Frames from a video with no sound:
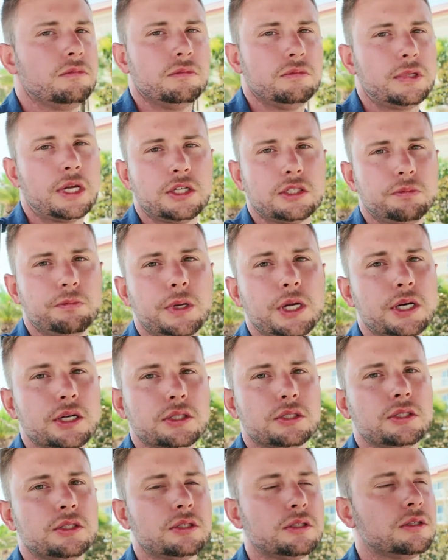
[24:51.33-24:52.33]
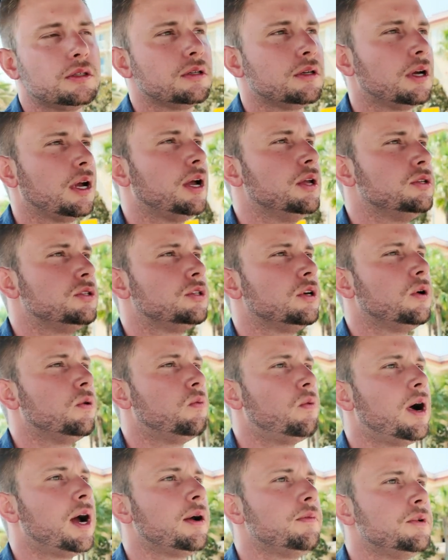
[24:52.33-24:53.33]
takes minutes. And so
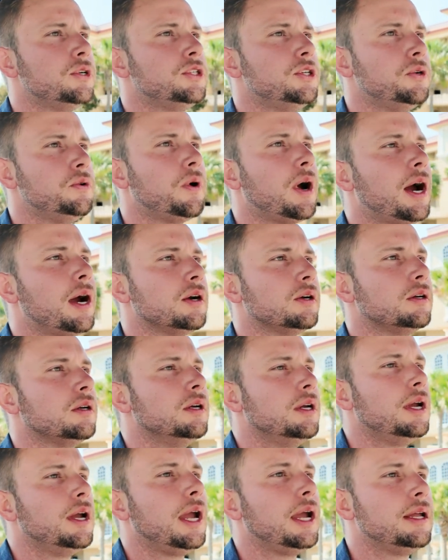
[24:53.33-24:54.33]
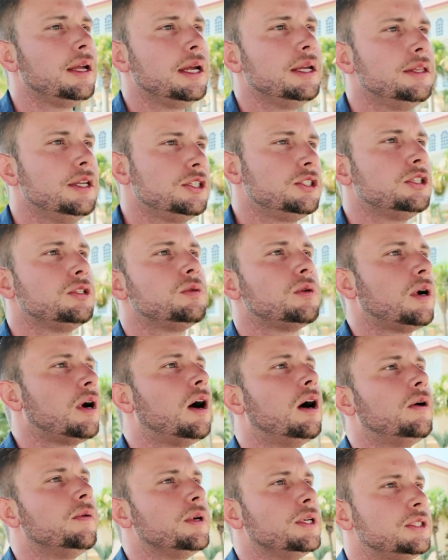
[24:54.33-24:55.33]
why would you hire, and this is what I
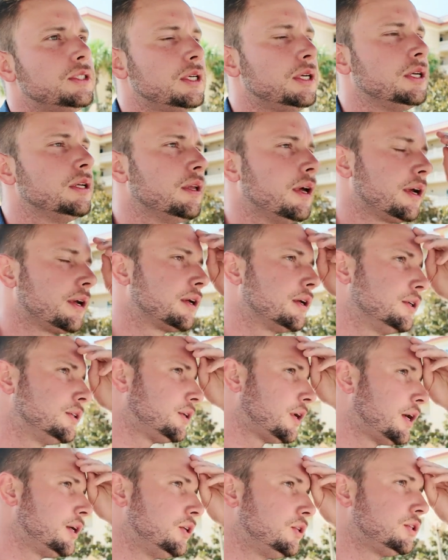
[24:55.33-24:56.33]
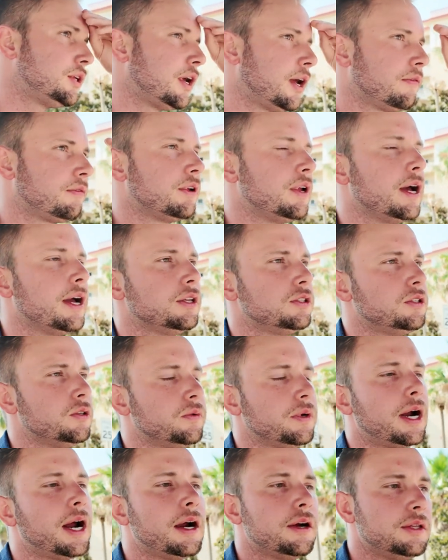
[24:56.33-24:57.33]
always see, like, because I used to have clients who
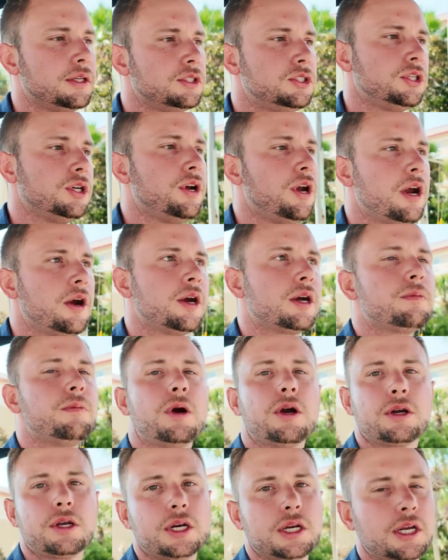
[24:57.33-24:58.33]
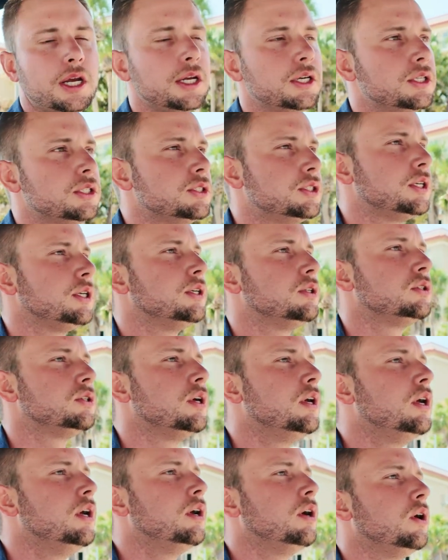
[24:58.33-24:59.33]
would hire these generic marketing agencies
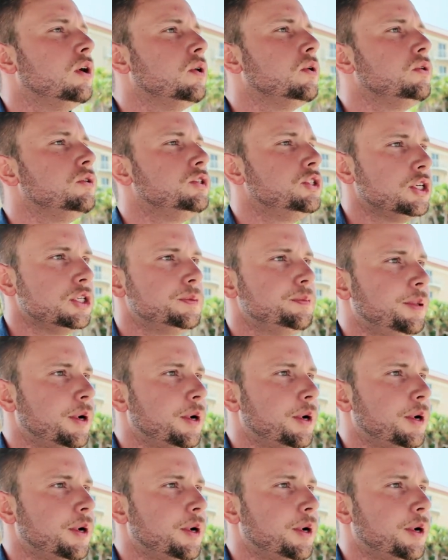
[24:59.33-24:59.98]
who just